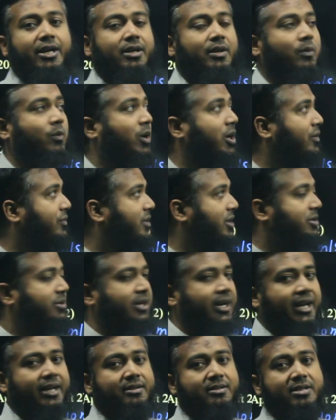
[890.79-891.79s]
one of the
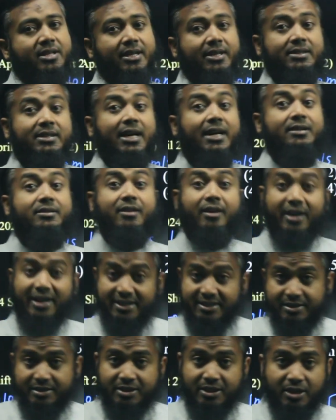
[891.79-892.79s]
trains is at
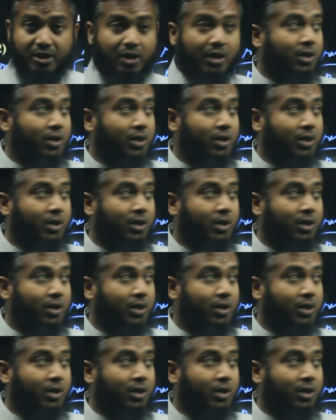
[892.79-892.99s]
rest.